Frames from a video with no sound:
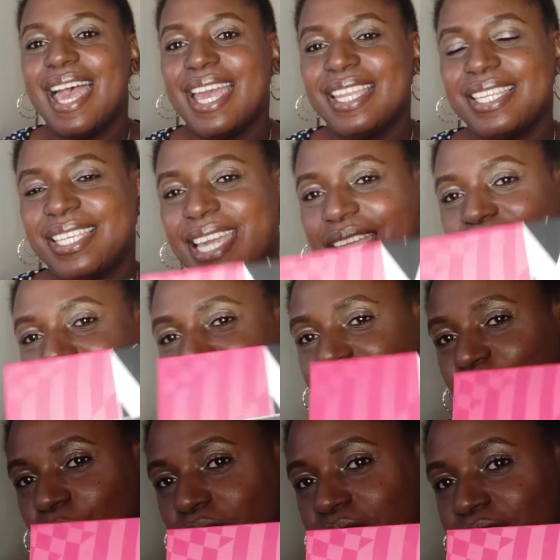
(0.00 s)
And again,
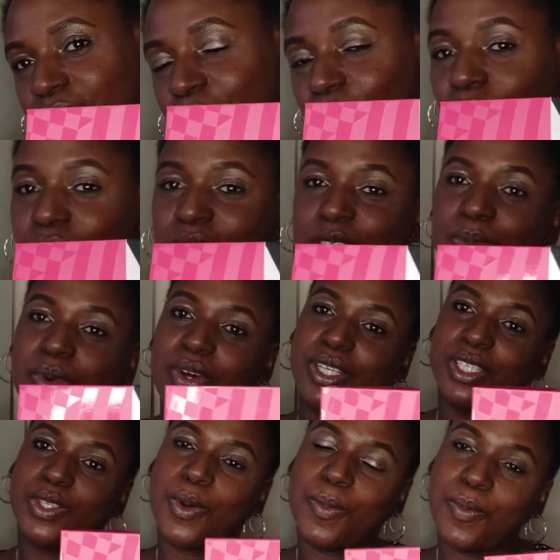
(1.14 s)
this was the
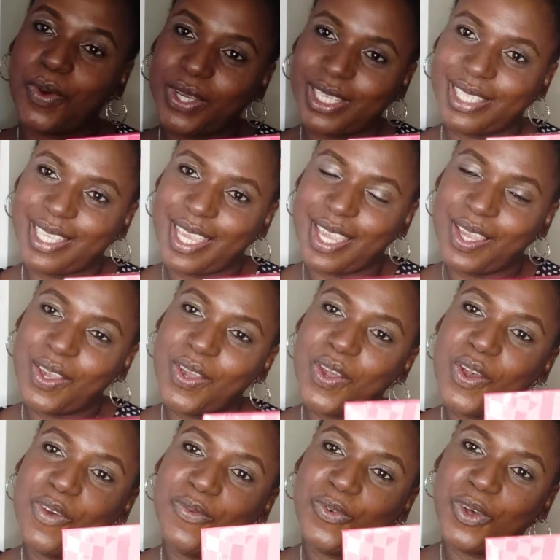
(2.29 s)
Glossybox unboxing
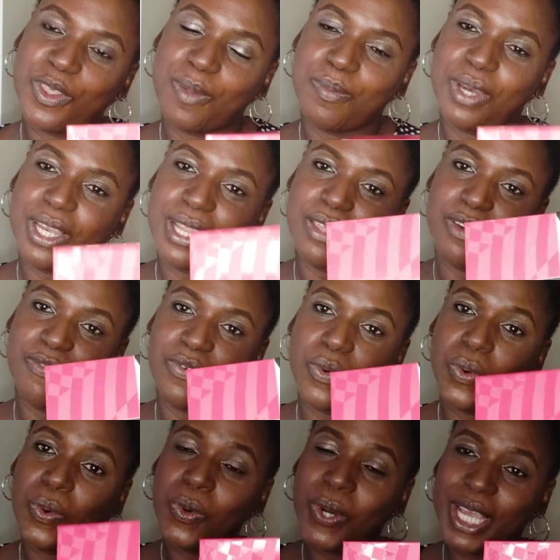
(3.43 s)
for the month of
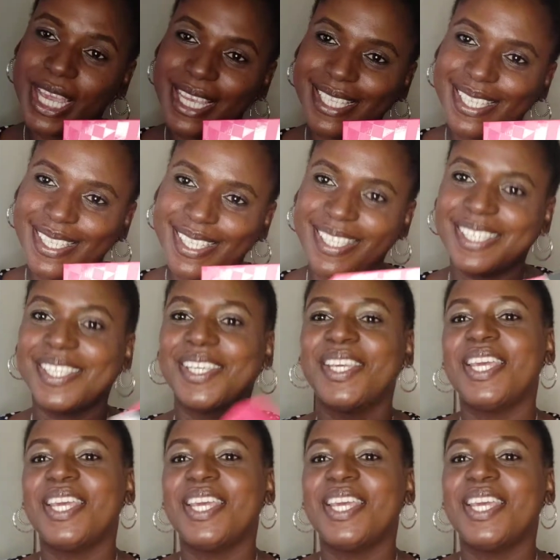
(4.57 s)
August.